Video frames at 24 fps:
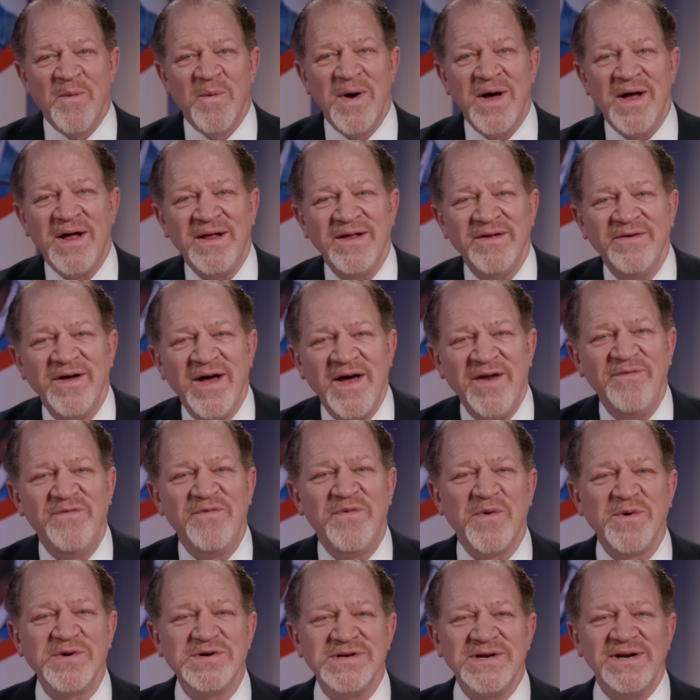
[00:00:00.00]
Well,
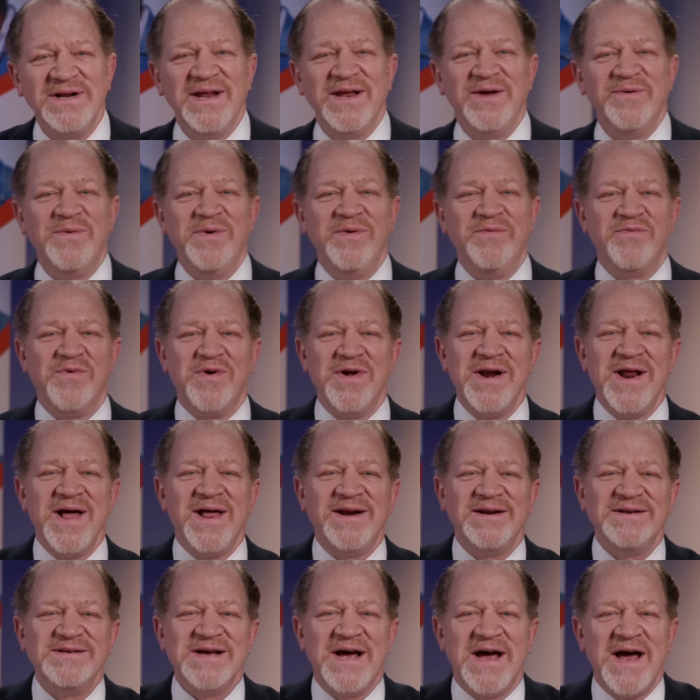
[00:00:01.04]
unfortunately, we've run out
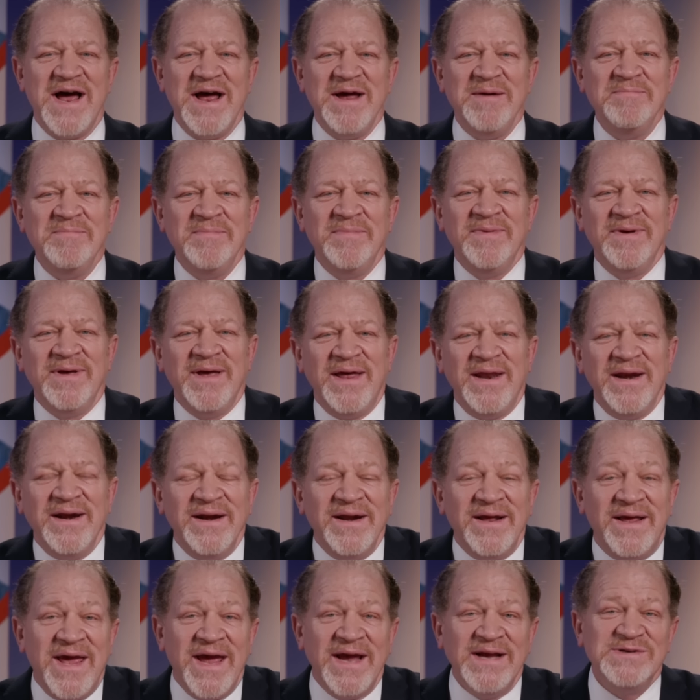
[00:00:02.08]
of time. And
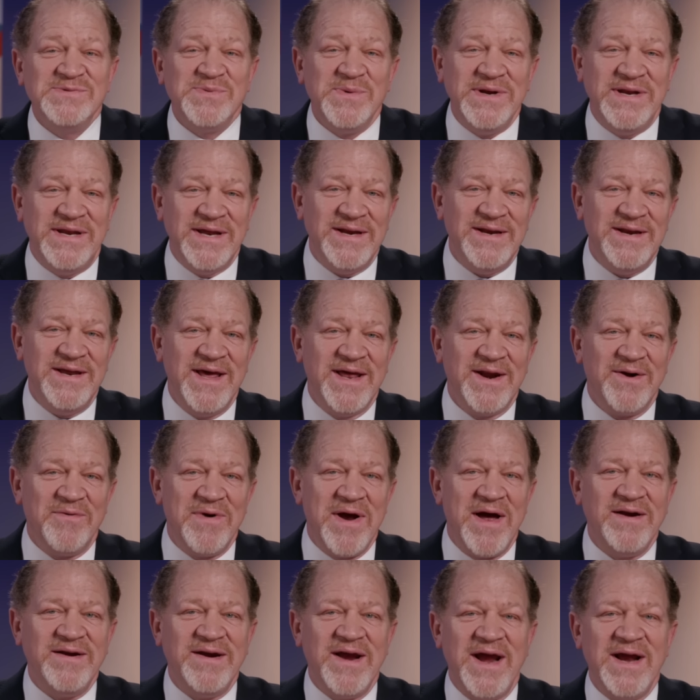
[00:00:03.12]
in case we didn't get
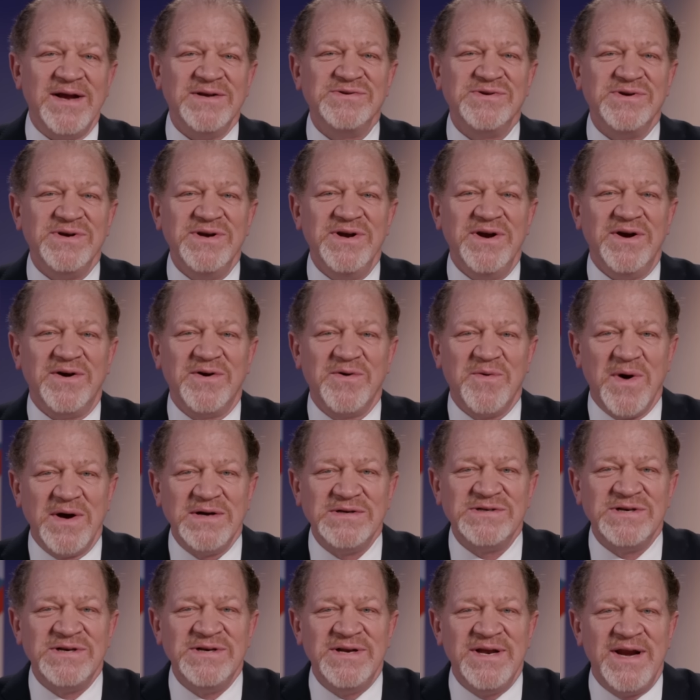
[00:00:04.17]
around to answering your
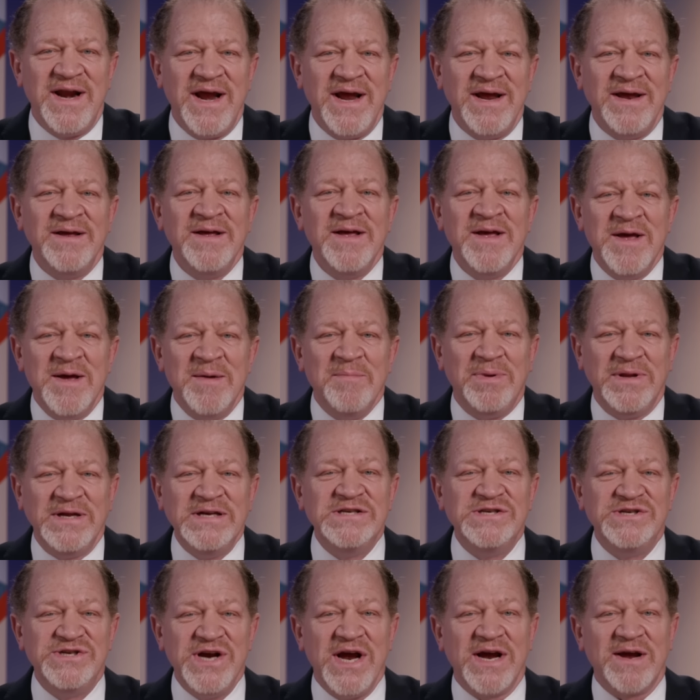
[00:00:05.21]
question today,
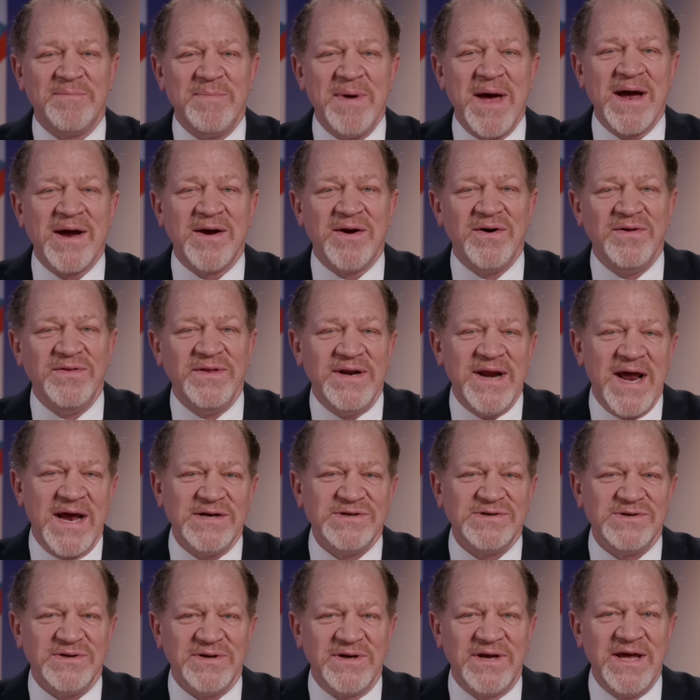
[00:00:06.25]
please check back on the
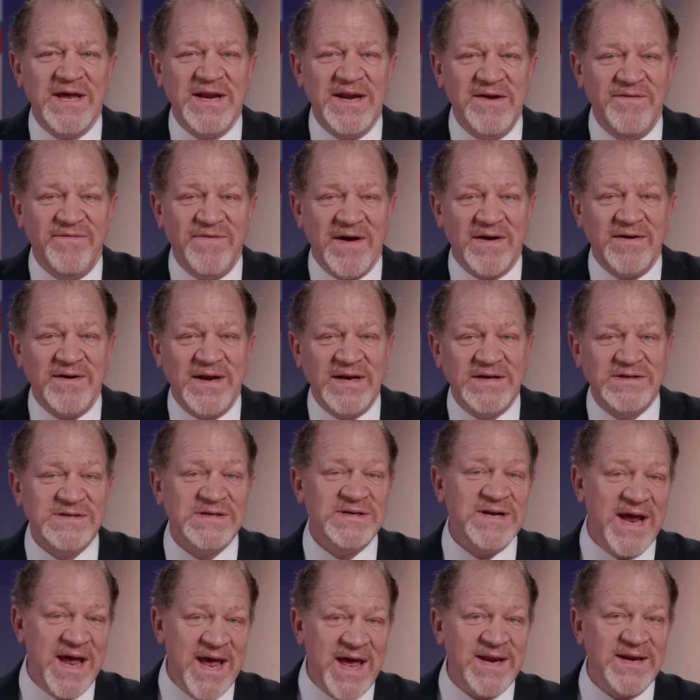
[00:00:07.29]
National Kidney
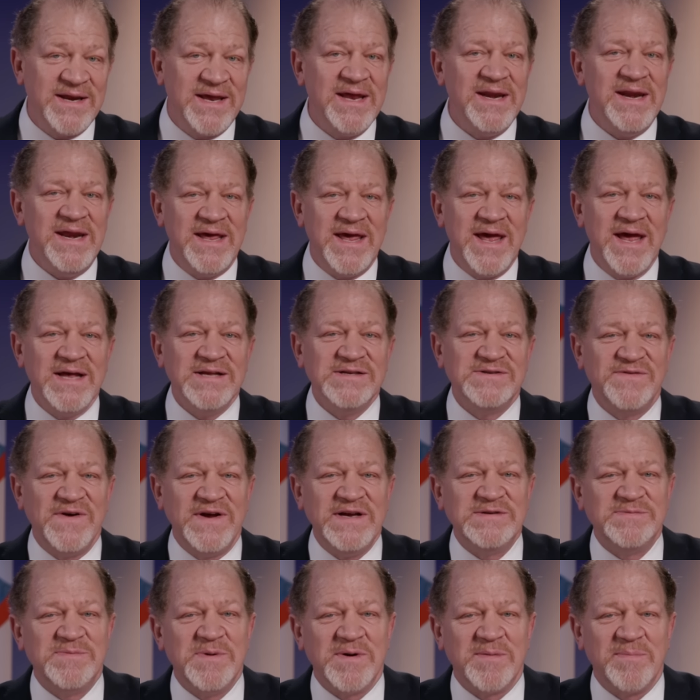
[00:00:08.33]
Foundation and Kidney Can's
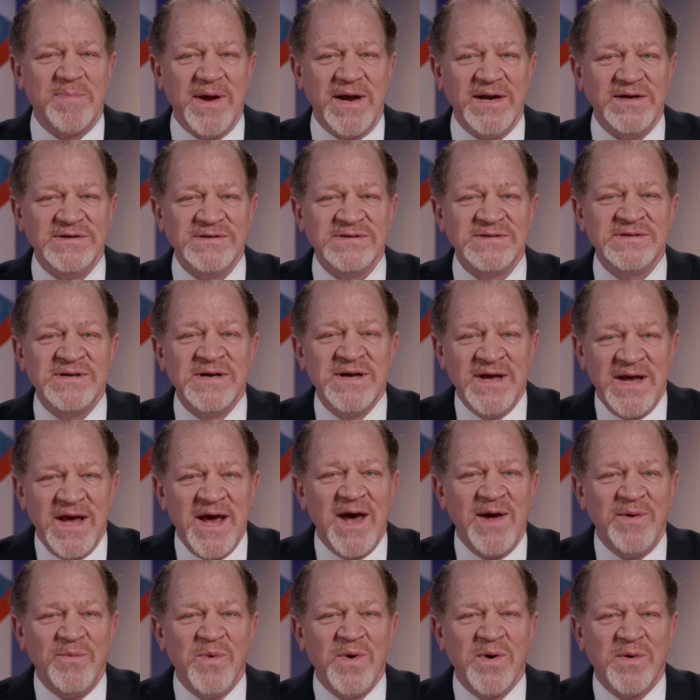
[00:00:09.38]
Facebook pages,
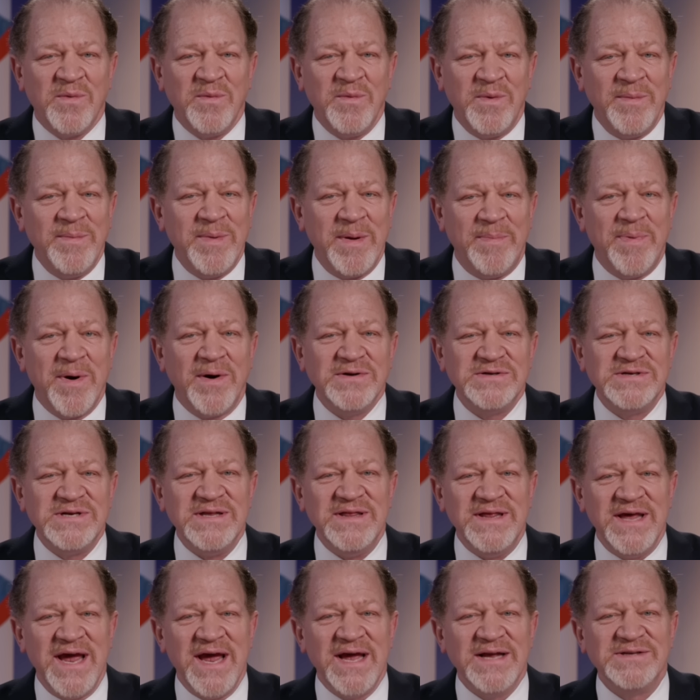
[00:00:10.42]
and we'll be posting
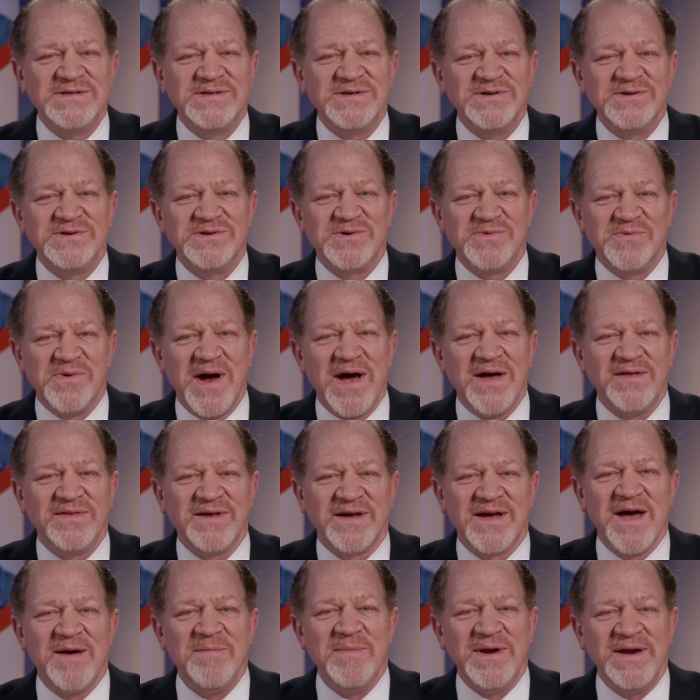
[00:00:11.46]
the answers throughout the
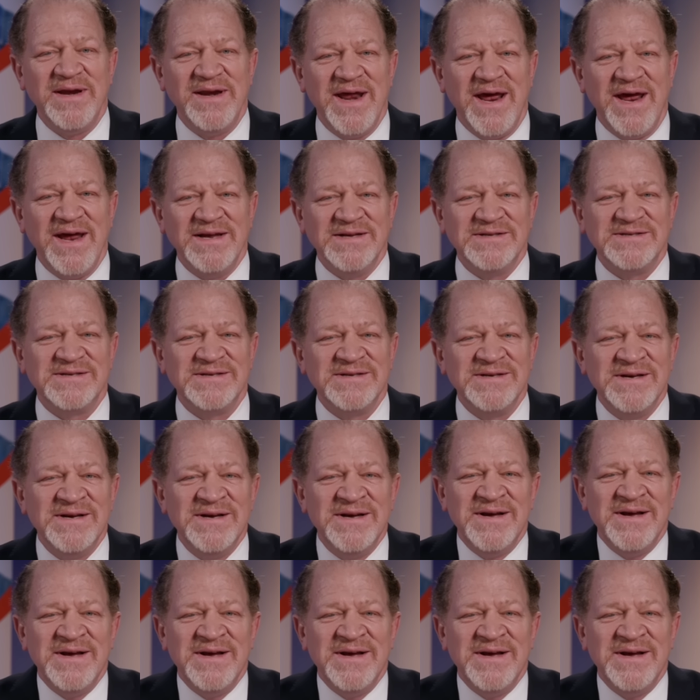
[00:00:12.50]
coming days.